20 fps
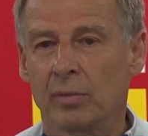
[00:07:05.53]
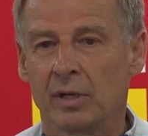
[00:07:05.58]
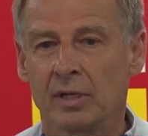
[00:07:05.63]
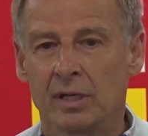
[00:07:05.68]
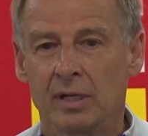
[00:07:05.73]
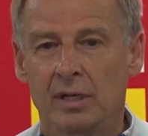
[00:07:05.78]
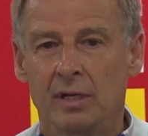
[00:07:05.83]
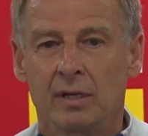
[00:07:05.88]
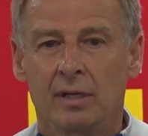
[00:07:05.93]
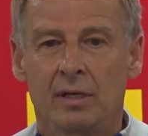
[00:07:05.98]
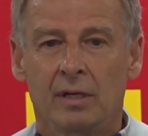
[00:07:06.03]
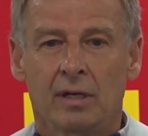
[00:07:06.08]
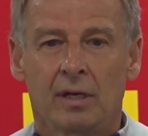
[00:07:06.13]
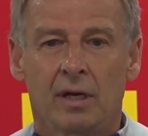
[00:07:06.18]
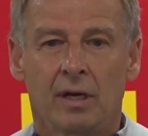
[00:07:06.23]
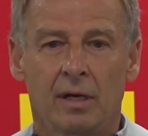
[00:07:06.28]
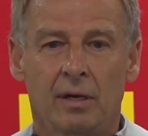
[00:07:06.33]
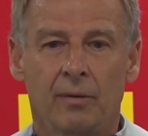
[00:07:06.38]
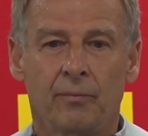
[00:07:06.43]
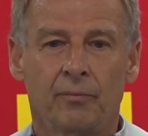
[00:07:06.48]
But
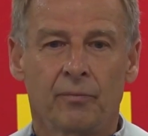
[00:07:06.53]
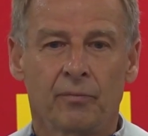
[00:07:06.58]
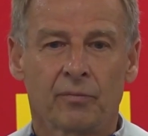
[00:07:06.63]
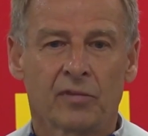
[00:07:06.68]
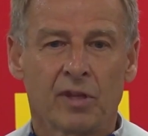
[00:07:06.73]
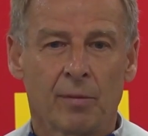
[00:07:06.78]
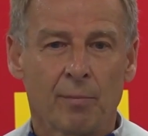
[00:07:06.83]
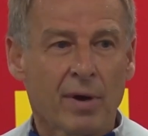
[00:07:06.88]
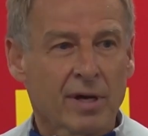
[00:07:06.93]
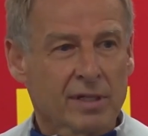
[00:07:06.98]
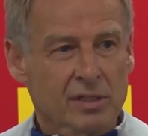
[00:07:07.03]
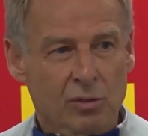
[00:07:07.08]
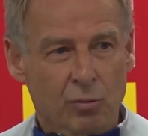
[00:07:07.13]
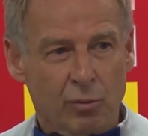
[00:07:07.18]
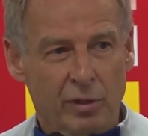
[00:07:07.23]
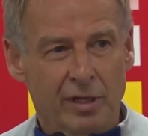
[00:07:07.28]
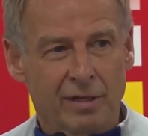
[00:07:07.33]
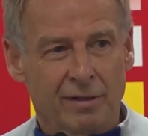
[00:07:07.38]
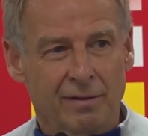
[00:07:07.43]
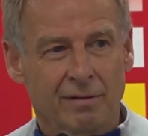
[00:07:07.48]
the must
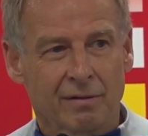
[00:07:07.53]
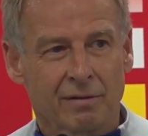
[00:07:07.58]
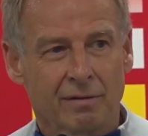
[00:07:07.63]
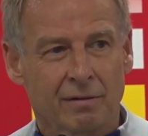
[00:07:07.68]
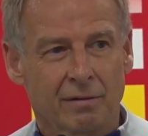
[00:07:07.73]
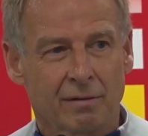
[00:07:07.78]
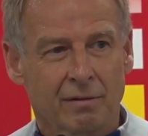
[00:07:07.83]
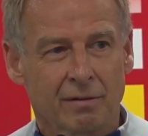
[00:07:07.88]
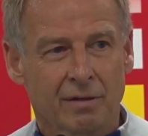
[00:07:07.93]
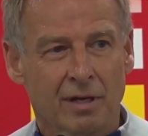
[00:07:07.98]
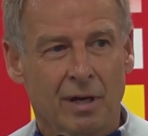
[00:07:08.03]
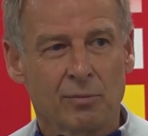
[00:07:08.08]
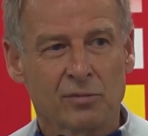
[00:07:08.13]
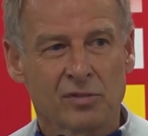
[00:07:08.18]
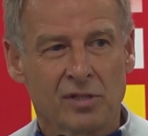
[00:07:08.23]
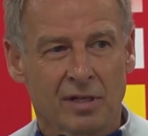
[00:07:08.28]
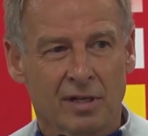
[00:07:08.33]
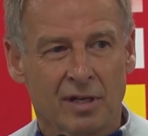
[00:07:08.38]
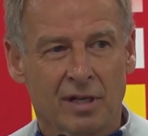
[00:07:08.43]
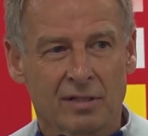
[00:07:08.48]
win
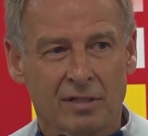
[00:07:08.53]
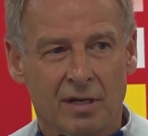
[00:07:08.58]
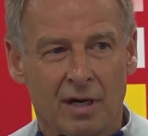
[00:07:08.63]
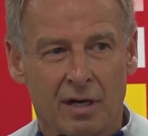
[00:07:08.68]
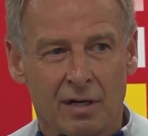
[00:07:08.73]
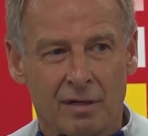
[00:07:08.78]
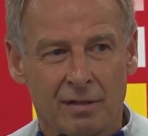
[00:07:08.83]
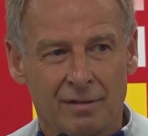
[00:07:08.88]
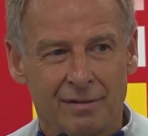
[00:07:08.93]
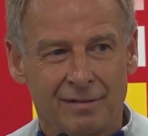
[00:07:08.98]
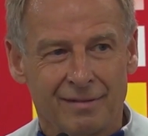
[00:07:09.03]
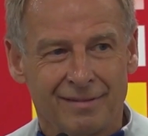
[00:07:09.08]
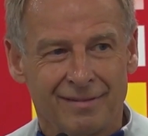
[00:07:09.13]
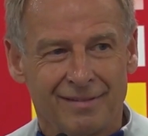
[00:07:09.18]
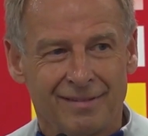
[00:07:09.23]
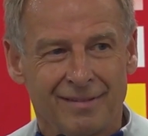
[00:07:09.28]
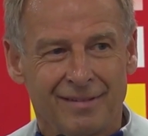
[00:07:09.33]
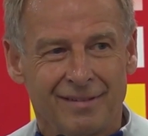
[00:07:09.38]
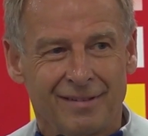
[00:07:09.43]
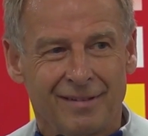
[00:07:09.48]
comes in Qatar,
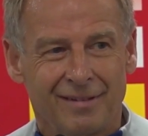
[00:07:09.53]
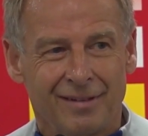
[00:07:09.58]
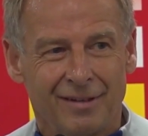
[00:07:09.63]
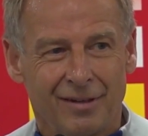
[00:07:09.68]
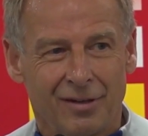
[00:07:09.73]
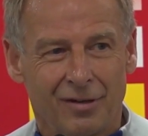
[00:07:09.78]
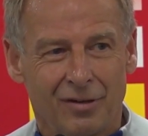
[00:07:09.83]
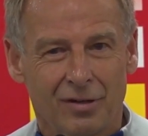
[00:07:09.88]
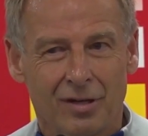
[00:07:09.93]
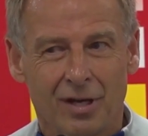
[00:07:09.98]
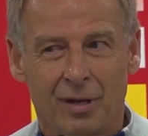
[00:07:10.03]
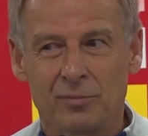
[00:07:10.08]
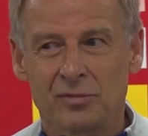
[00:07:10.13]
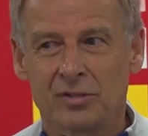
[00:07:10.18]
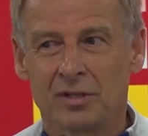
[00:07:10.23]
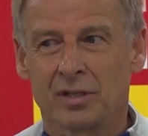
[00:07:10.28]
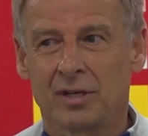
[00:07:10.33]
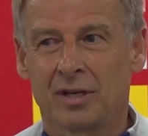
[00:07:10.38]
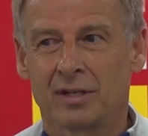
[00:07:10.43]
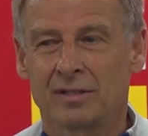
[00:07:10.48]
you know,
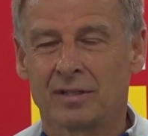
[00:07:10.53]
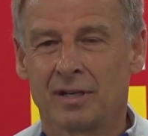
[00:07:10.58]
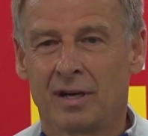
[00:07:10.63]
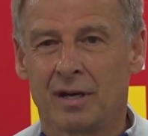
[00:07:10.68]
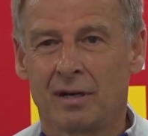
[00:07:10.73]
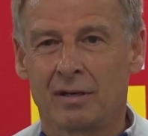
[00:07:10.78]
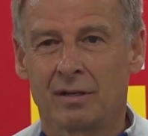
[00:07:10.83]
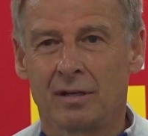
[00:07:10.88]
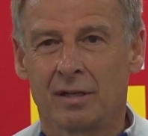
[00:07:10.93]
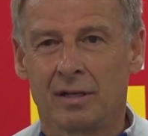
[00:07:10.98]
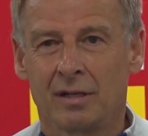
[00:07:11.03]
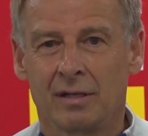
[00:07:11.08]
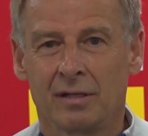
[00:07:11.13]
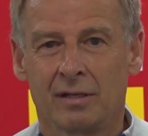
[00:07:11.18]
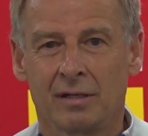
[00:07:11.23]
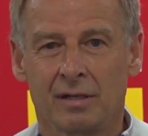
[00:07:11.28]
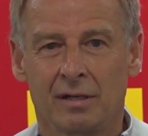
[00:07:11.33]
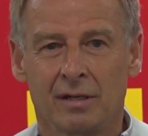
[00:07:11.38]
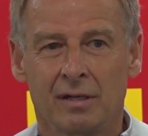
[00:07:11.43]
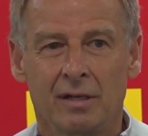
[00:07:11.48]

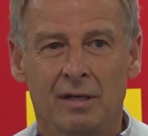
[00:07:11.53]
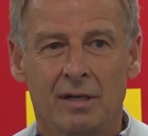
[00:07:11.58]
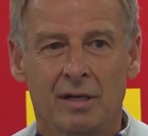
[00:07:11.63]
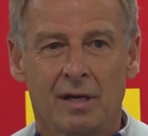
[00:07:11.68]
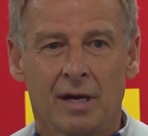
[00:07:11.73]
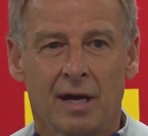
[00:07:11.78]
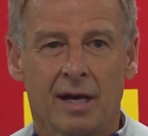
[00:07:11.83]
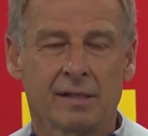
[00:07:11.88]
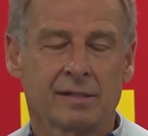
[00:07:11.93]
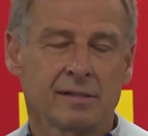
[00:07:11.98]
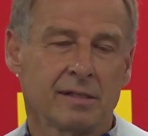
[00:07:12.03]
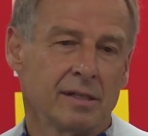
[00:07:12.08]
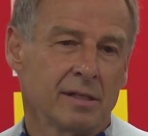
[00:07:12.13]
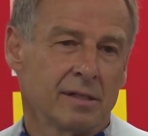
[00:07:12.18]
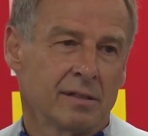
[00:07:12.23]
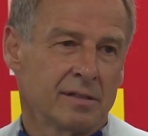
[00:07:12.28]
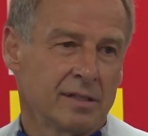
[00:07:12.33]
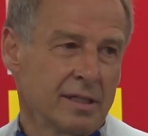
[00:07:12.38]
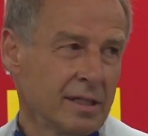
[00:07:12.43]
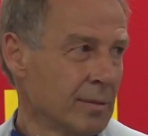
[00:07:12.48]
And I see
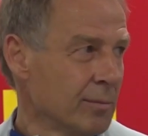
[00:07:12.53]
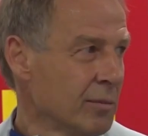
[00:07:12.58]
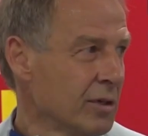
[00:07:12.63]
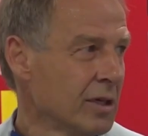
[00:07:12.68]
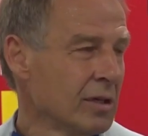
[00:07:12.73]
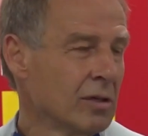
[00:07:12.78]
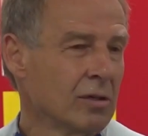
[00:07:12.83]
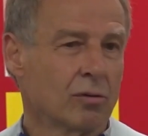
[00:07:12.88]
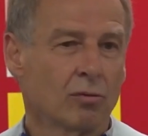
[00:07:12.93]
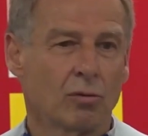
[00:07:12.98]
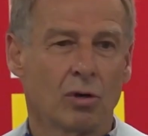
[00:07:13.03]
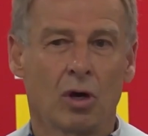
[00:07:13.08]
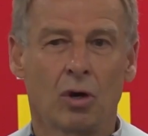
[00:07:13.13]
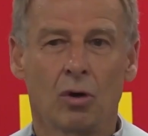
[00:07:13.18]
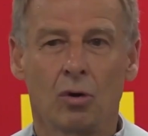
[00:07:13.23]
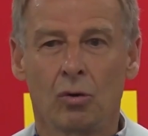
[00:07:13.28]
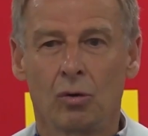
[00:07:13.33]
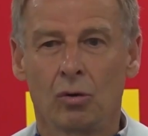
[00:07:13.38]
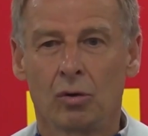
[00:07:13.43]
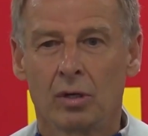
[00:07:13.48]
a team here
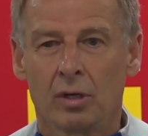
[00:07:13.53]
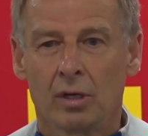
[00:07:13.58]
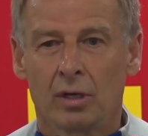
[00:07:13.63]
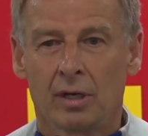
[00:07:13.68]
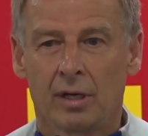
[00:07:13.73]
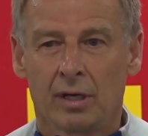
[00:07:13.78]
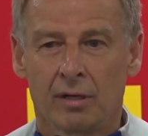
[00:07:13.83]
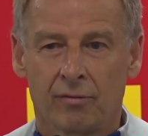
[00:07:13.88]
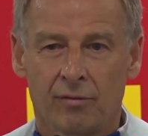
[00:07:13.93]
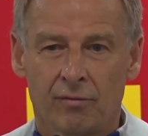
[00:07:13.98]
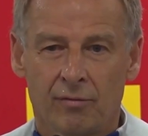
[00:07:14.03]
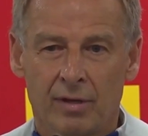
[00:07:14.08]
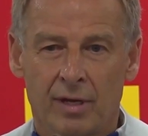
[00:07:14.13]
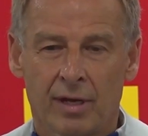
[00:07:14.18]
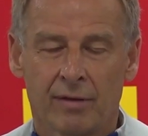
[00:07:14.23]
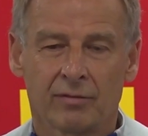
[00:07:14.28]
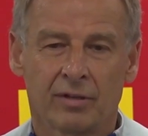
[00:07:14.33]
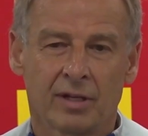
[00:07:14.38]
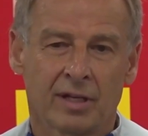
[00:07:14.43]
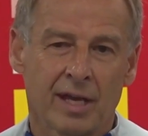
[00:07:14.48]
grow. And we
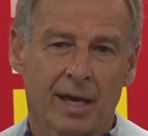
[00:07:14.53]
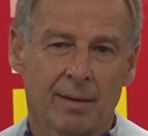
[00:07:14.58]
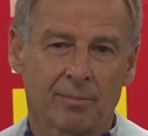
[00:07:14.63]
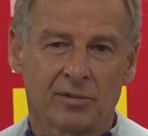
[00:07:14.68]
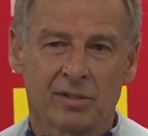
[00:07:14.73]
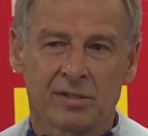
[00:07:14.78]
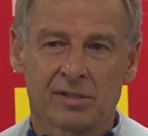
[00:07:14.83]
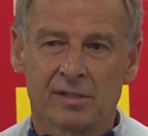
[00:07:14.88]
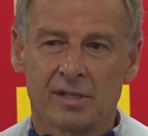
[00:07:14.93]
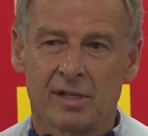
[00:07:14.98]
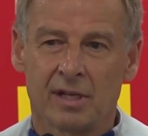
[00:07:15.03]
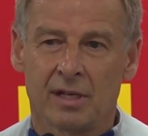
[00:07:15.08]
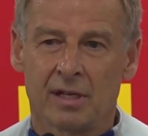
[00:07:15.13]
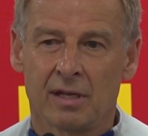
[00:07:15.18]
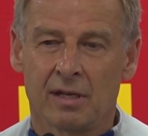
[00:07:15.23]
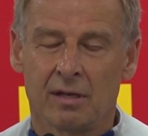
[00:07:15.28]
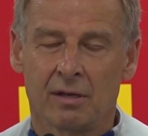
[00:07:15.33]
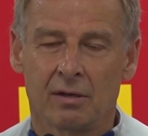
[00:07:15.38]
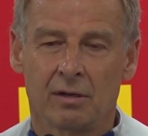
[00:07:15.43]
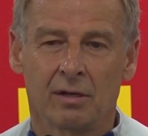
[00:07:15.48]
have the captain sitting
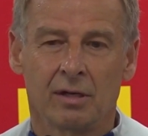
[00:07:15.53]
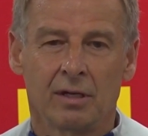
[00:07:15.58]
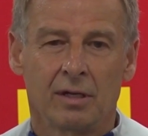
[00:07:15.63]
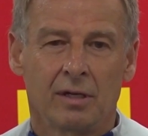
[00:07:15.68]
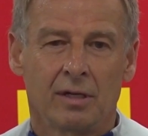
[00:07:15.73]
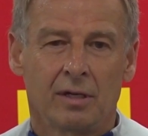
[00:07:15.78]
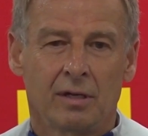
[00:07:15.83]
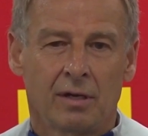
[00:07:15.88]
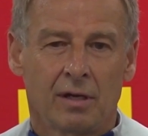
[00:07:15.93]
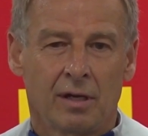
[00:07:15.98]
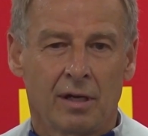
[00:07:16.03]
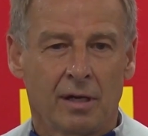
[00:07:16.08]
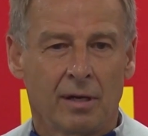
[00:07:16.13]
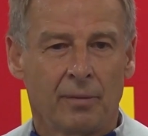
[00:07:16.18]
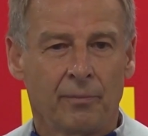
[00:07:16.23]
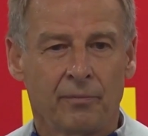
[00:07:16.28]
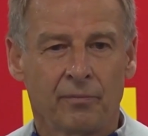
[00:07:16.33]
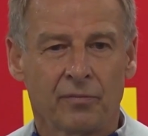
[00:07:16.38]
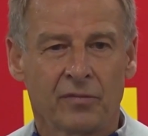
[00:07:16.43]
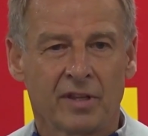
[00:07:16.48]
here
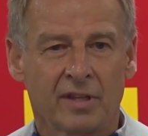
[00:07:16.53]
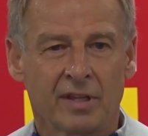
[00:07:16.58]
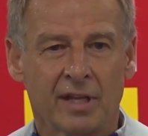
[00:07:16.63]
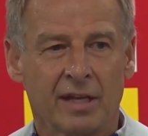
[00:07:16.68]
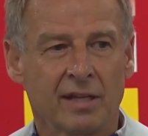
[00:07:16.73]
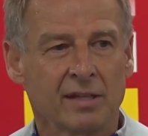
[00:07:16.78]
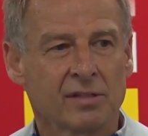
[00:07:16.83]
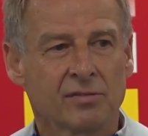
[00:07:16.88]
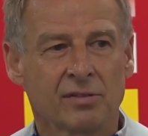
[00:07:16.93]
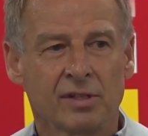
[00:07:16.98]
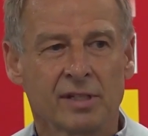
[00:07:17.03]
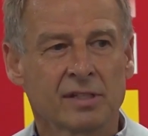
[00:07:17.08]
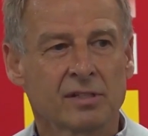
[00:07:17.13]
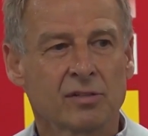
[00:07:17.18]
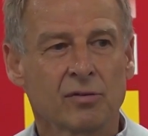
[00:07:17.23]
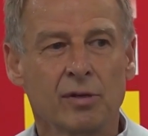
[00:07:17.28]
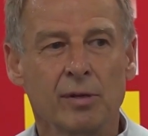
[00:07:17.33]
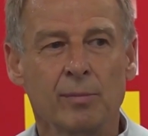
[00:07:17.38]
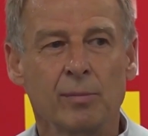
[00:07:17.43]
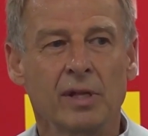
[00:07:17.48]
that is
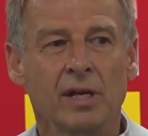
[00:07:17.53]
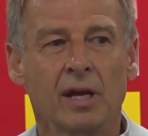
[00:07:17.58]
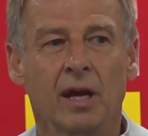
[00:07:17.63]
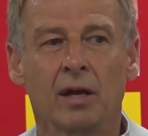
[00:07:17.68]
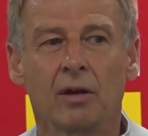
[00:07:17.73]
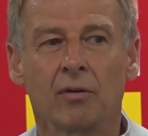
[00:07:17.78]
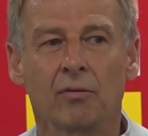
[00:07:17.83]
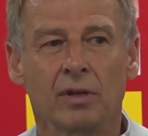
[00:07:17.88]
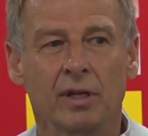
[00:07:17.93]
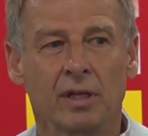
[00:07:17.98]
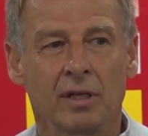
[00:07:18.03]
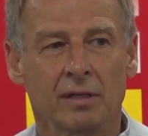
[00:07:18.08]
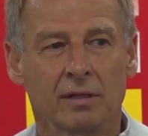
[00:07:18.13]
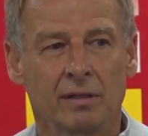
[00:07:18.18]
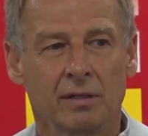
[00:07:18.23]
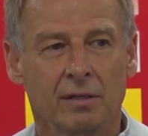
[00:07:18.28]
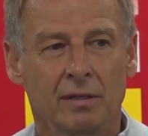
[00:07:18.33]
extremely hungry.